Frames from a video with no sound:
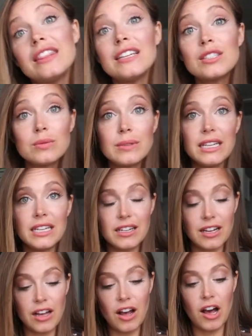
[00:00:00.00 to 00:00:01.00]
This week
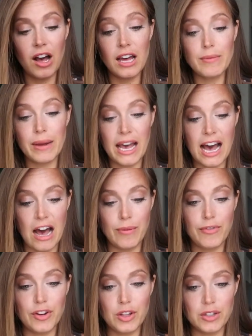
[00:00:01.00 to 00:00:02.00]
on my app,
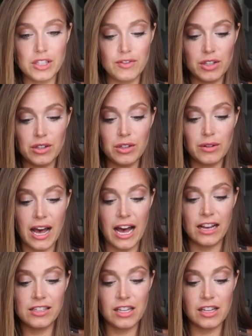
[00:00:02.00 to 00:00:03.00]
for those of you who
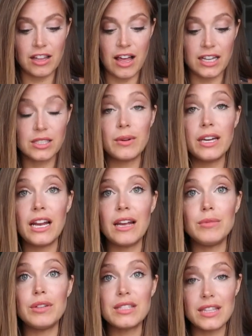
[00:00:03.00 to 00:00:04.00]
asked on the last one,
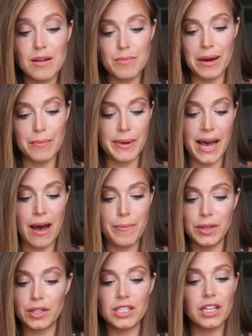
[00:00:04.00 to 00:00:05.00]
I'm using the Bump app,
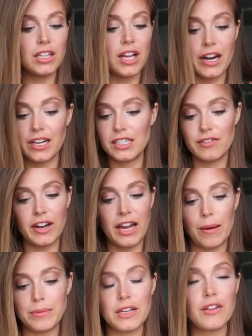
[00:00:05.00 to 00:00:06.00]
but there's a lot of different
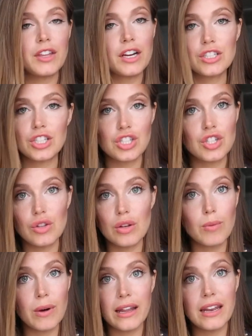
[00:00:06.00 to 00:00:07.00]
apps out there. Just do
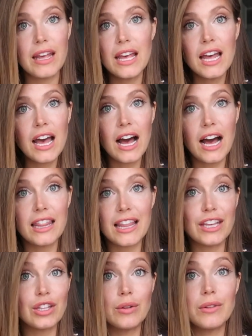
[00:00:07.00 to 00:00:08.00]
the one
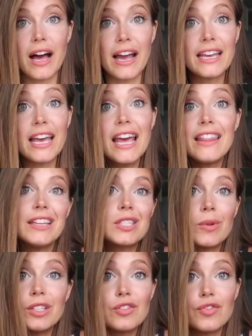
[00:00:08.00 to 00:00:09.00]
that you like.
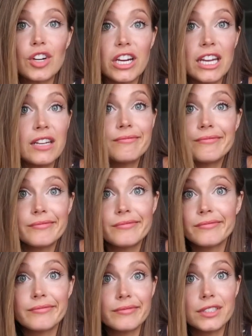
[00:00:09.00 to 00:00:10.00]
This one's free,
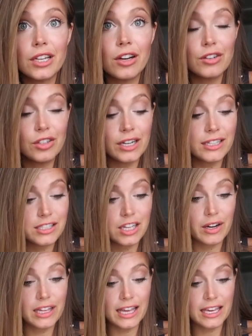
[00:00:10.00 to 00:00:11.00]
so you guys know
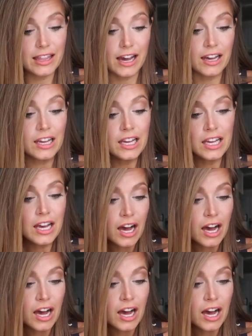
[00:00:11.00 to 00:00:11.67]
I like that.